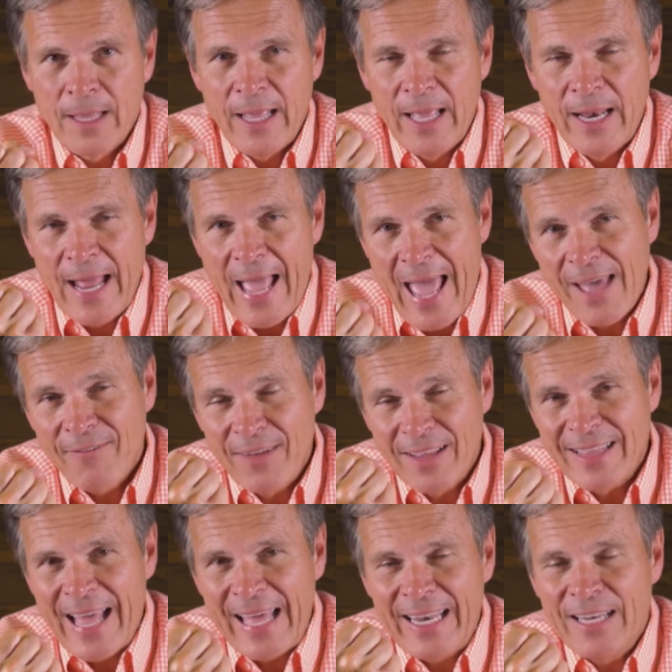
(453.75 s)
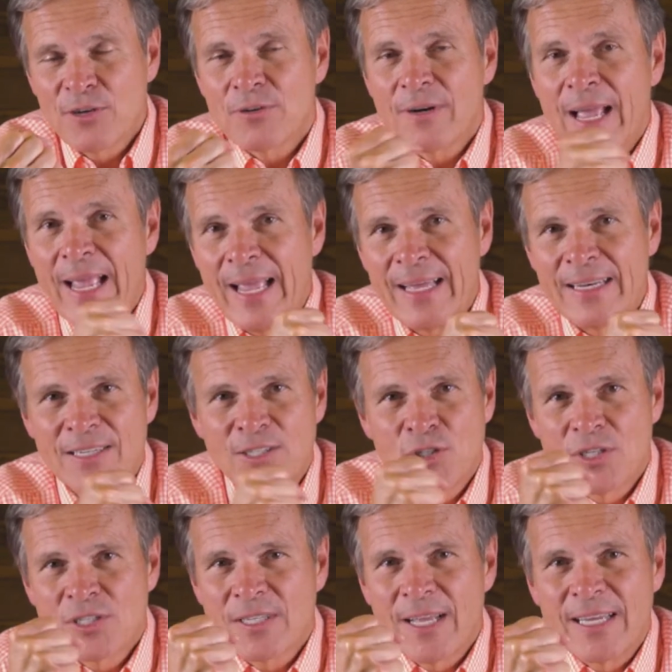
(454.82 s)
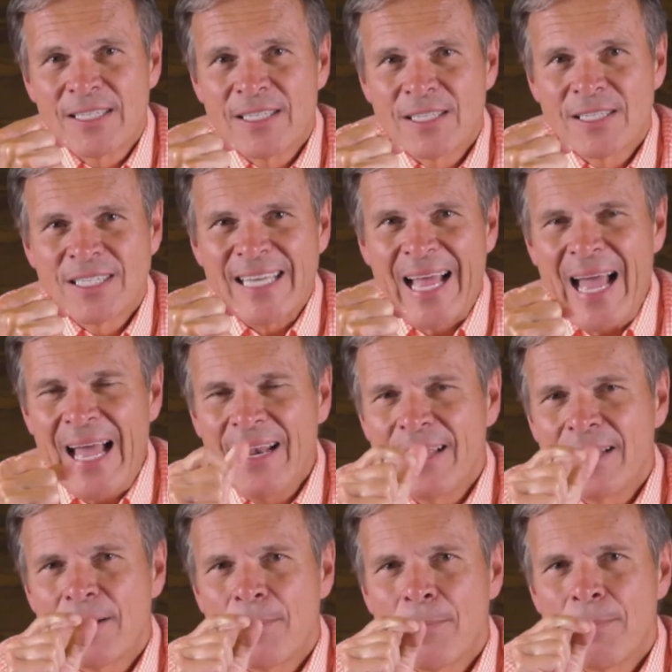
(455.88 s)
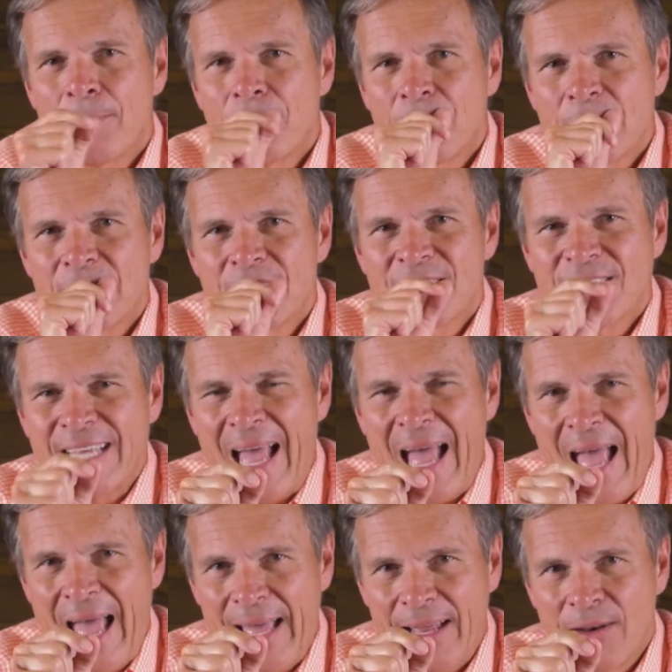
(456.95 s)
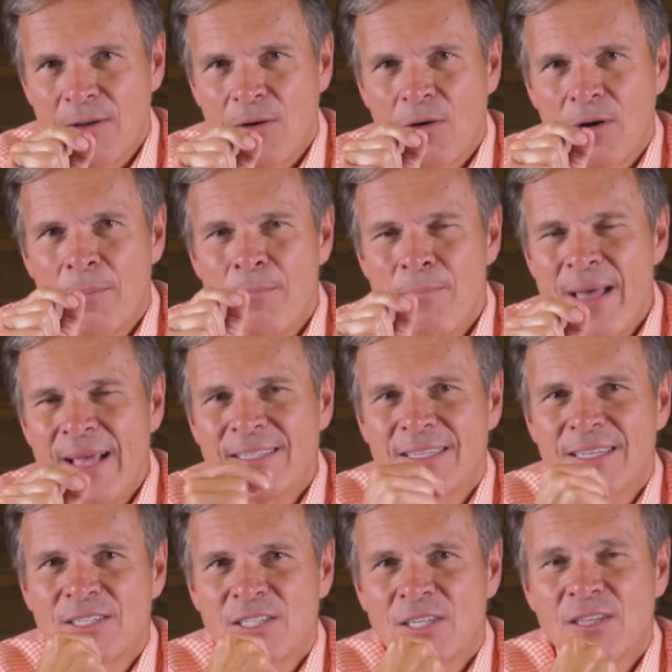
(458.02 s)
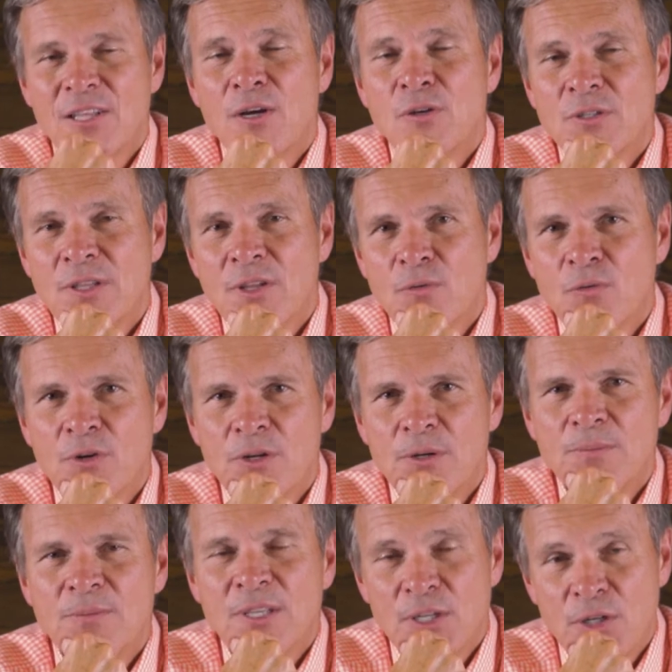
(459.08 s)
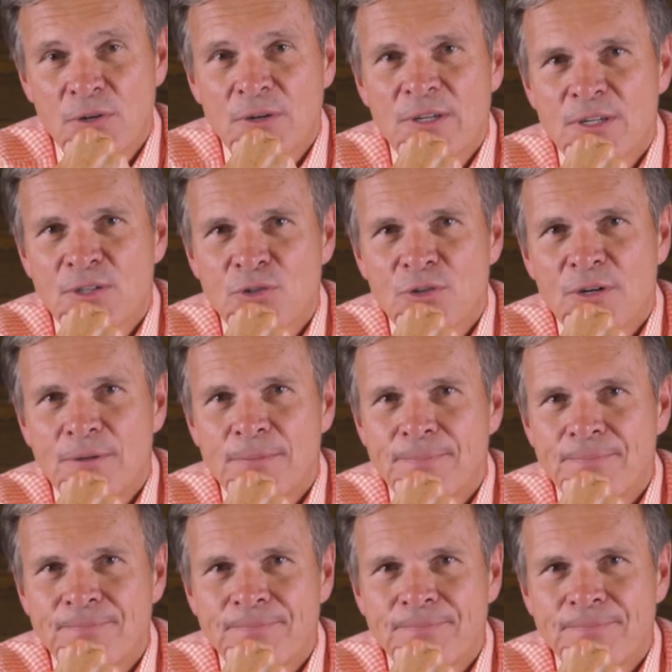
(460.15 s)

And having that in your hand is just a silent sign or a message to those in the room that you're in control.